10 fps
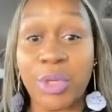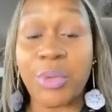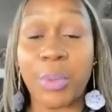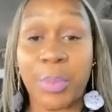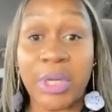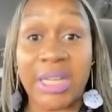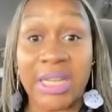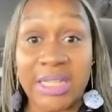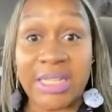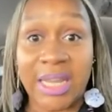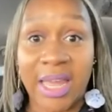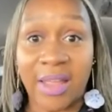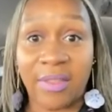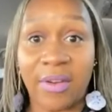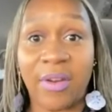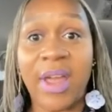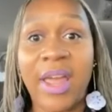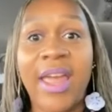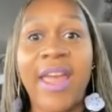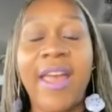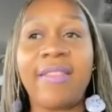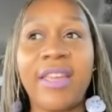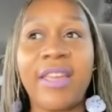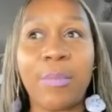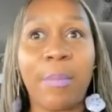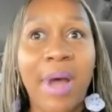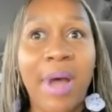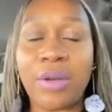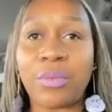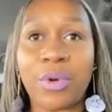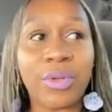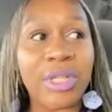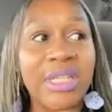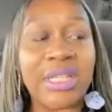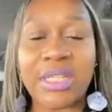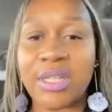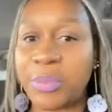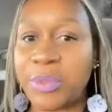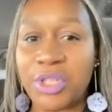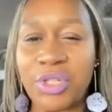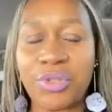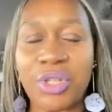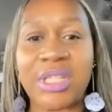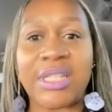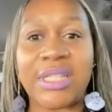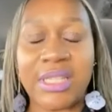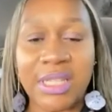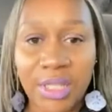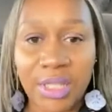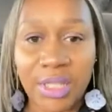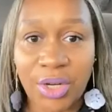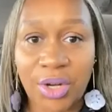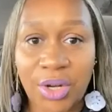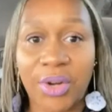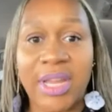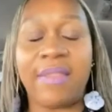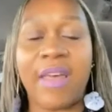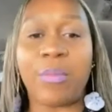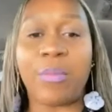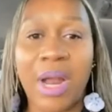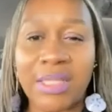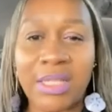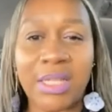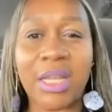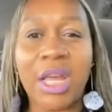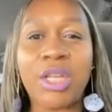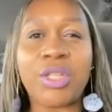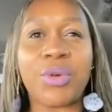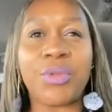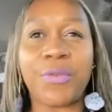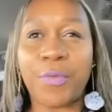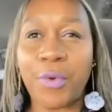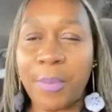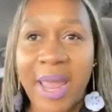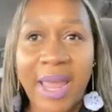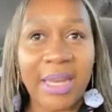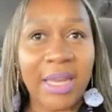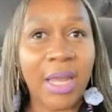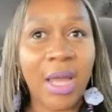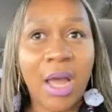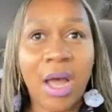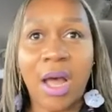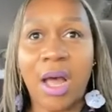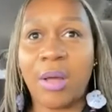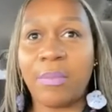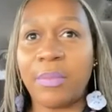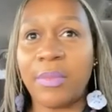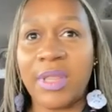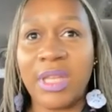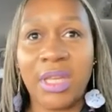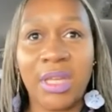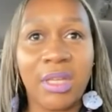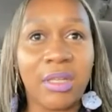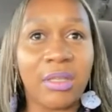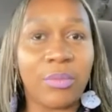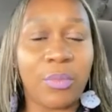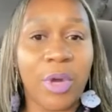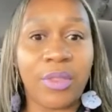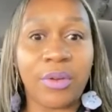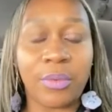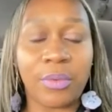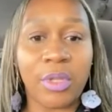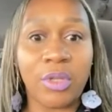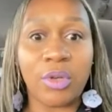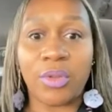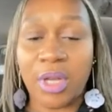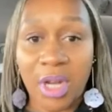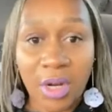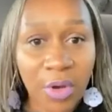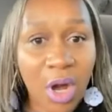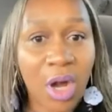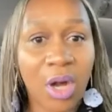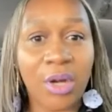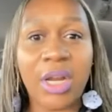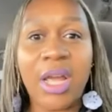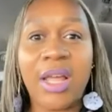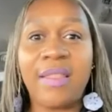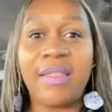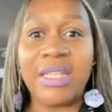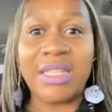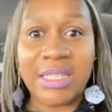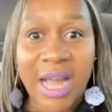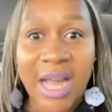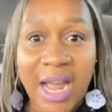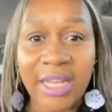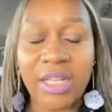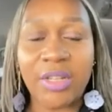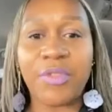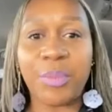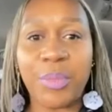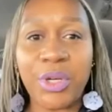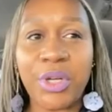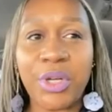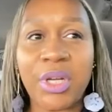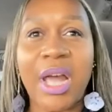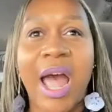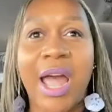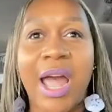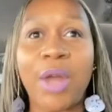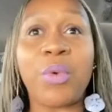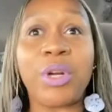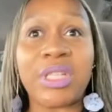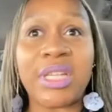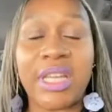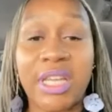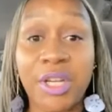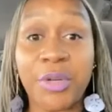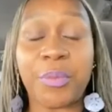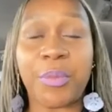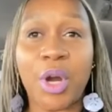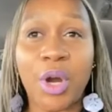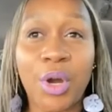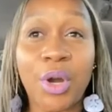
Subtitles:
you were putting it together? And then my role is simply to just assist her in that process. So the formatting, the cover art, the design of the book, I want to hear from her.